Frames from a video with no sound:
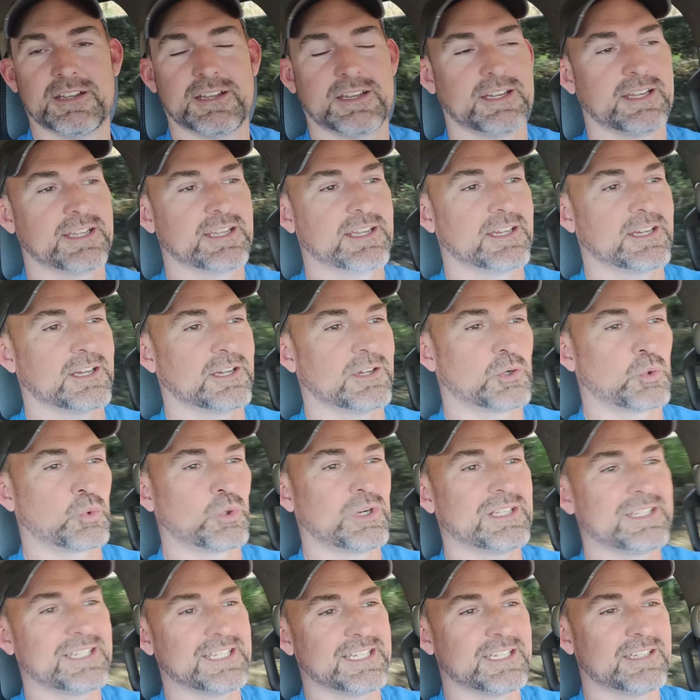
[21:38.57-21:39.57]
A
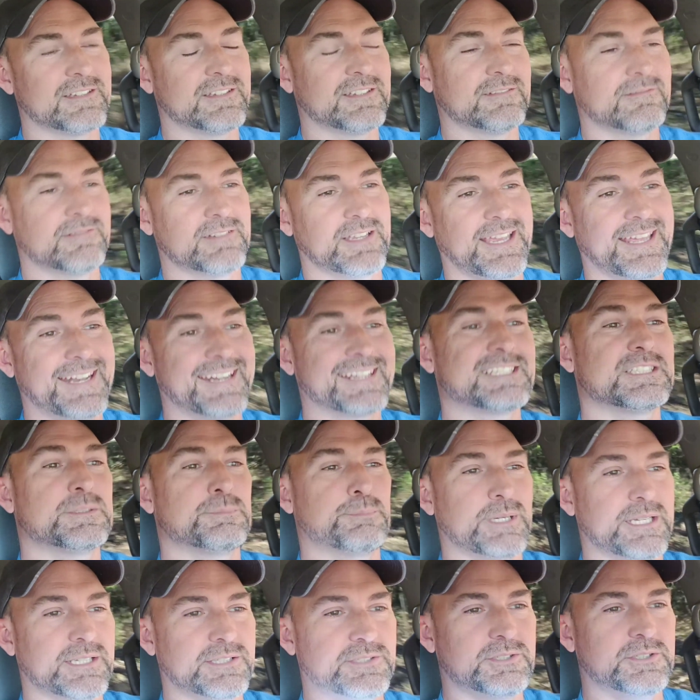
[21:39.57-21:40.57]
really
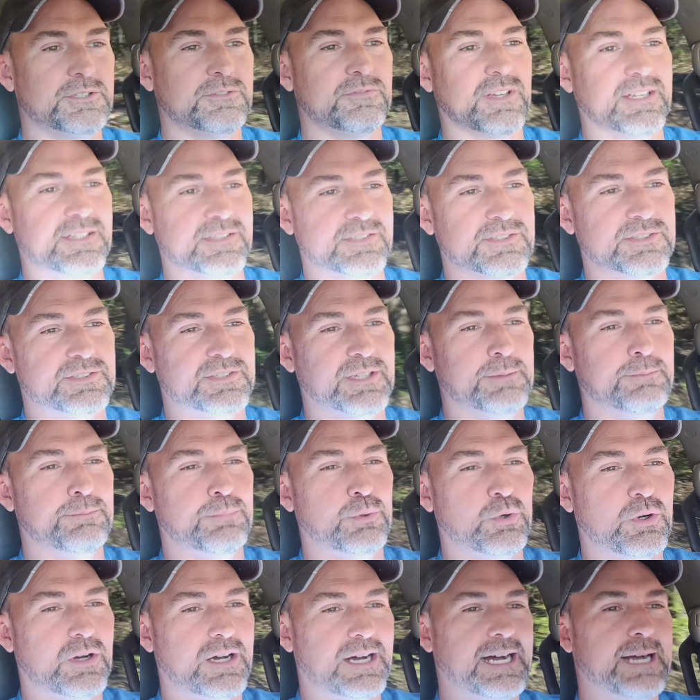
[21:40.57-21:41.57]
inexpensive and
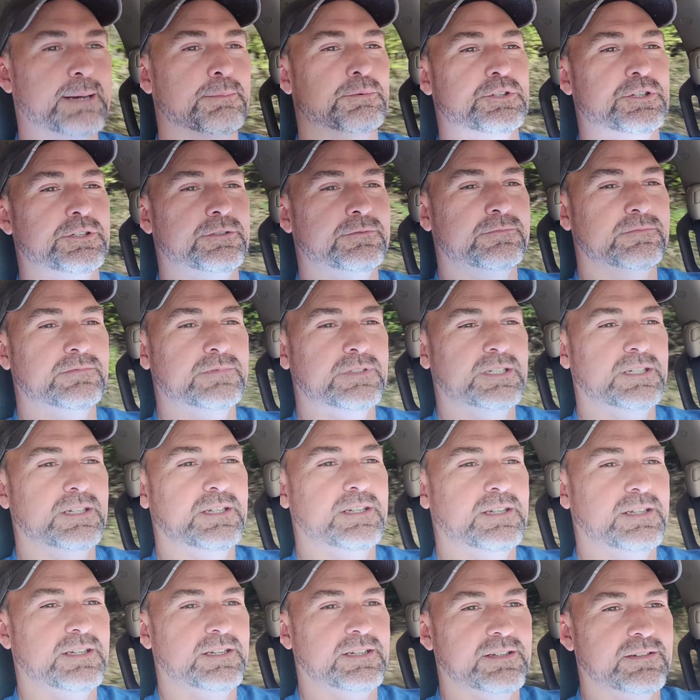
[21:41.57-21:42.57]
simple option
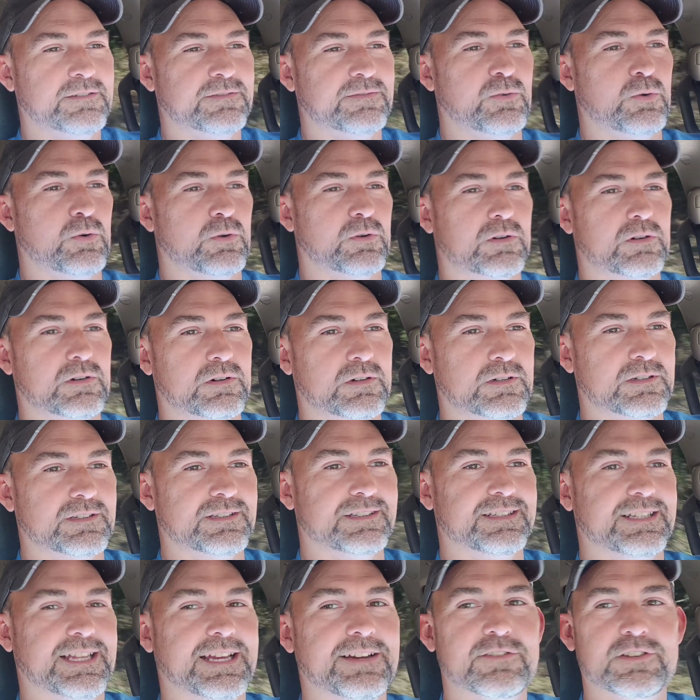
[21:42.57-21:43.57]
for
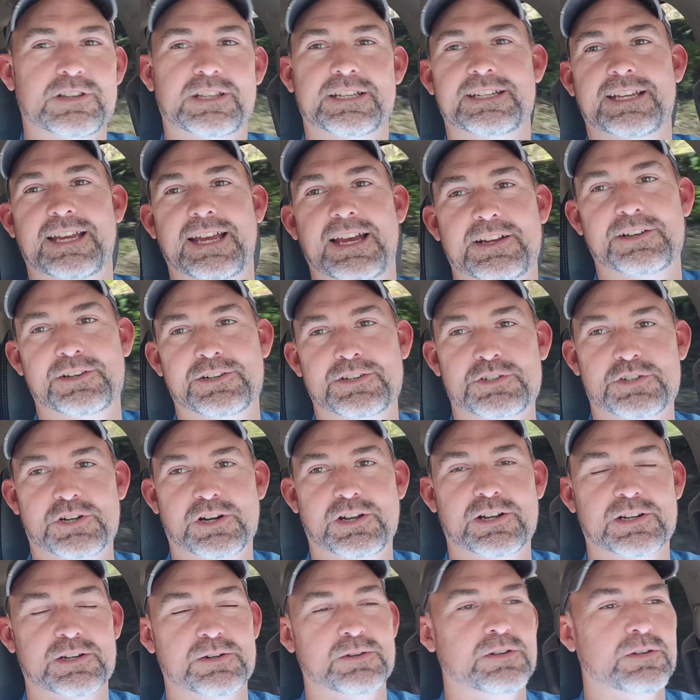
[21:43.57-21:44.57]
leveling out your
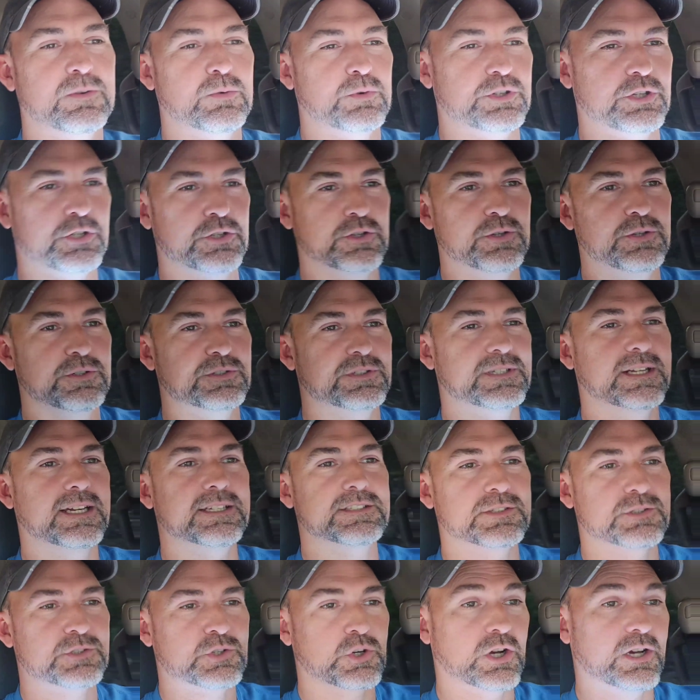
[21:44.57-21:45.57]
truck when you use it
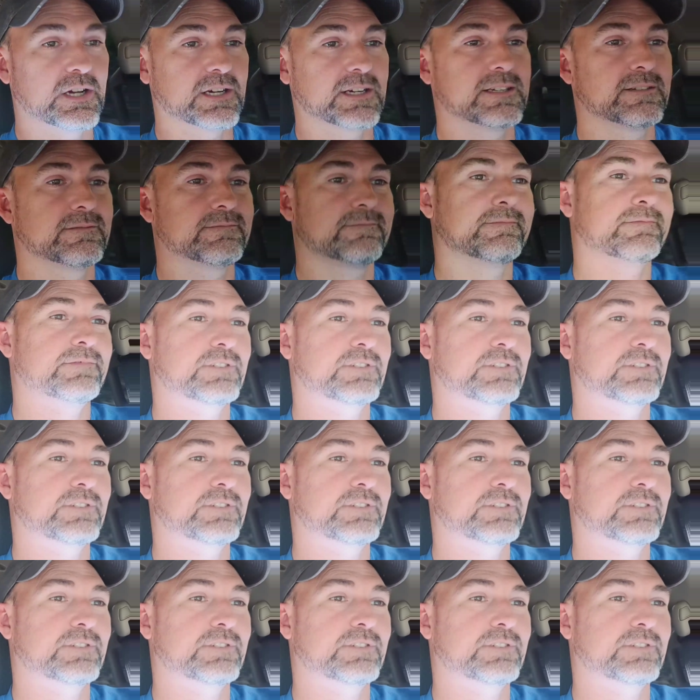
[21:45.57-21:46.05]
as a truck.